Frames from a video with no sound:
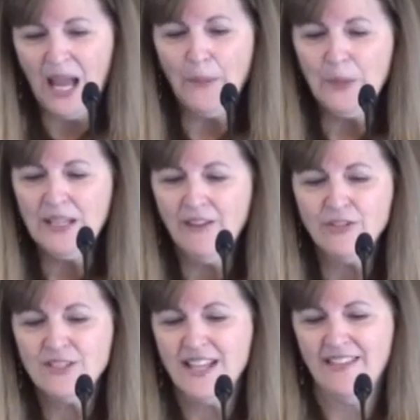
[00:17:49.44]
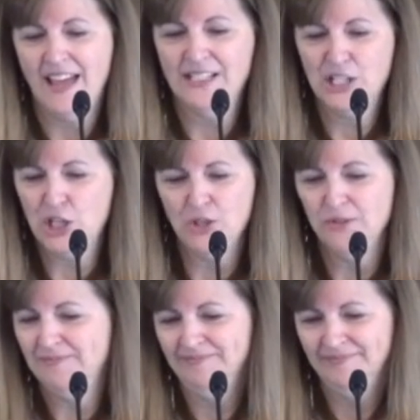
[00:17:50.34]
I would never say that to
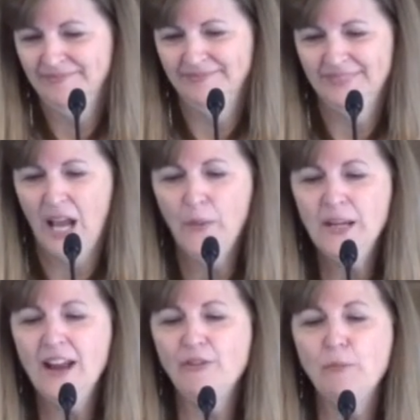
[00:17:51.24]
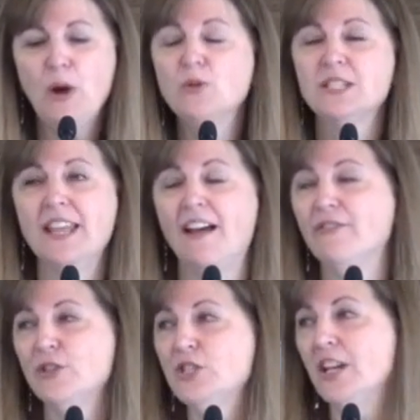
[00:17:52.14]
you. I would never post that
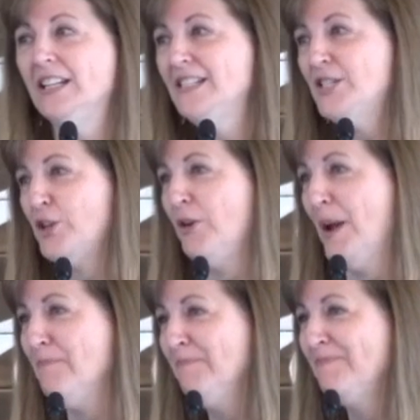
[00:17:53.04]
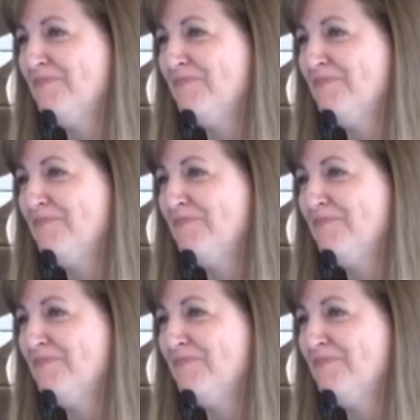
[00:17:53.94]
verse on Instagram.